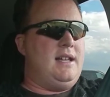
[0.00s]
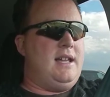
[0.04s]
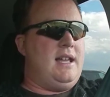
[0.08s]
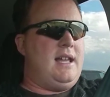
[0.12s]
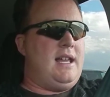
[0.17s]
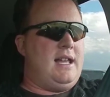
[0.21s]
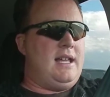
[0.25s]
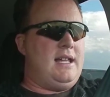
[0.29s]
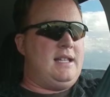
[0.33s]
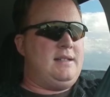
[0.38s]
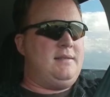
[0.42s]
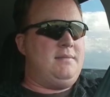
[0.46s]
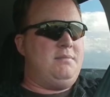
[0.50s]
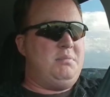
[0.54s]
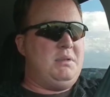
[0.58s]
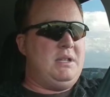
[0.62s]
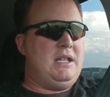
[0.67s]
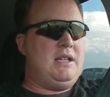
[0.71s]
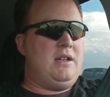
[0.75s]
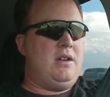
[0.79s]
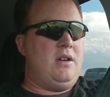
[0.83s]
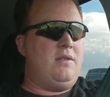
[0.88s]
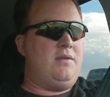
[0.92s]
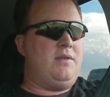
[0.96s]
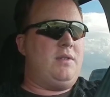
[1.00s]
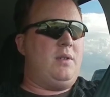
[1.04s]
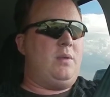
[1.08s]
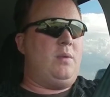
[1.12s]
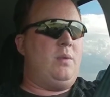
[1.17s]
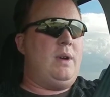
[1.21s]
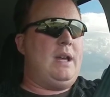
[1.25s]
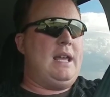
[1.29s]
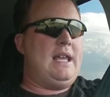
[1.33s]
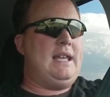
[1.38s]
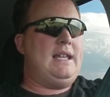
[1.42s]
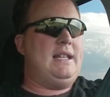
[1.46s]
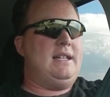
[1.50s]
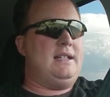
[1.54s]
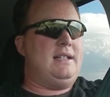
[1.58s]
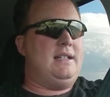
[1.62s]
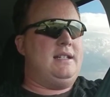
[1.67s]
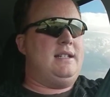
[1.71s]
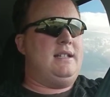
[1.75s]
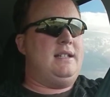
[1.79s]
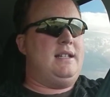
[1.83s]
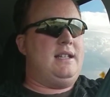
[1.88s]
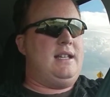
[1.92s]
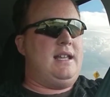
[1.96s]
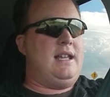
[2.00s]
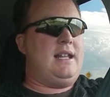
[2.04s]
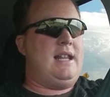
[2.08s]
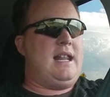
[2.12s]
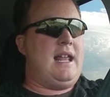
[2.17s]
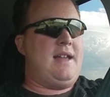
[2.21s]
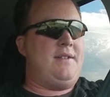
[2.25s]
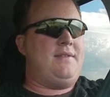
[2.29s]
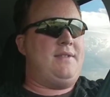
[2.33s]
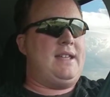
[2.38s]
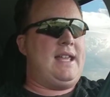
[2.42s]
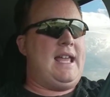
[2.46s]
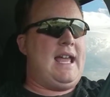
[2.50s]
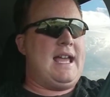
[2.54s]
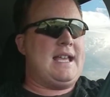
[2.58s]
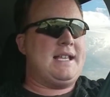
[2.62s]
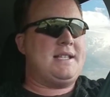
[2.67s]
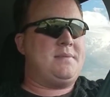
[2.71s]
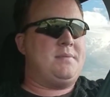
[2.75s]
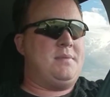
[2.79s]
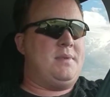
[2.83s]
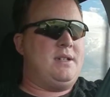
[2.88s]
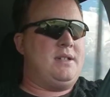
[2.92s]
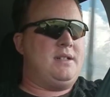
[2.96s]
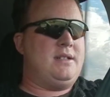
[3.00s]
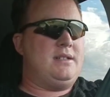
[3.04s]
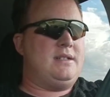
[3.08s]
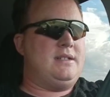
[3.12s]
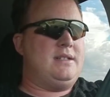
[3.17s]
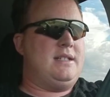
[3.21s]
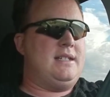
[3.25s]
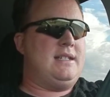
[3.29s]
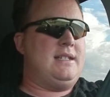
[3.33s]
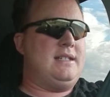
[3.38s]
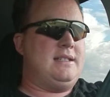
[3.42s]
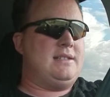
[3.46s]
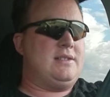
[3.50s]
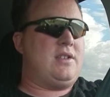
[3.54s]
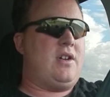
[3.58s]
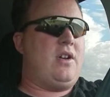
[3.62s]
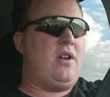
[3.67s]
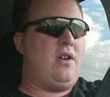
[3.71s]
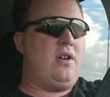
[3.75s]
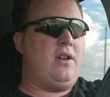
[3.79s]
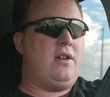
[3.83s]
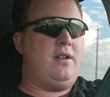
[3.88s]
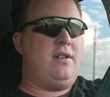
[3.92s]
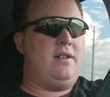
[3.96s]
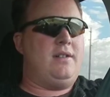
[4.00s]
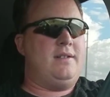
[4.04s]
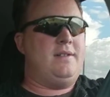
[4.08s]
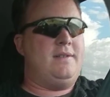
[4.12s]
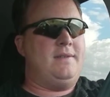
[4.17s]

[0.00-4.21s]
And being overweight and having asthma is hard.